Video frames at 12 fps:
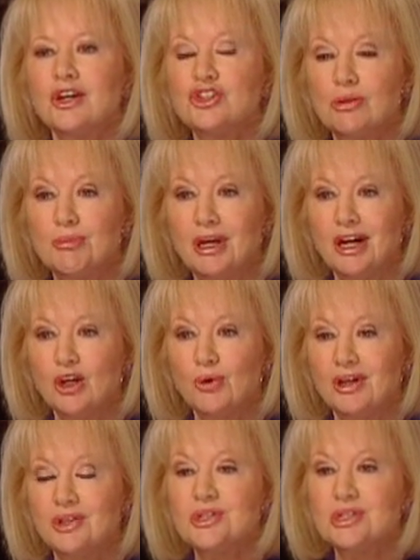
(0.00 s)
Jim Bianco,
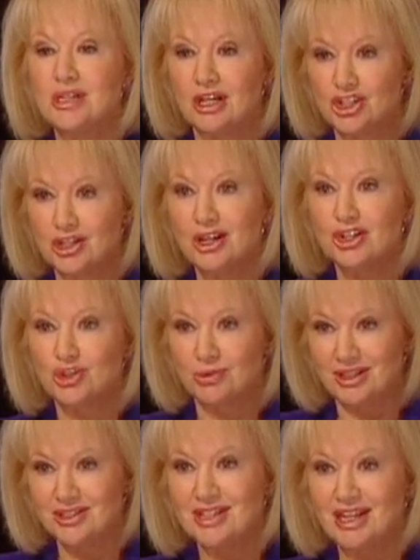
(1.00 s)
it is such a
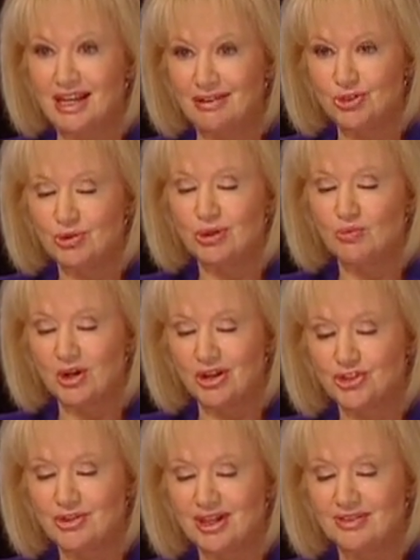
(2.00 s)
treat to have you on
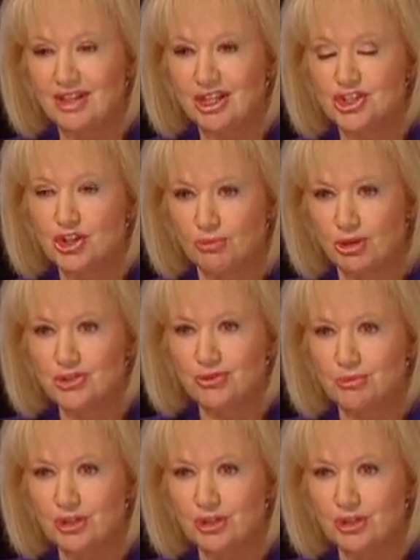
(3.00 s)
Wealth Track. Thanks so much for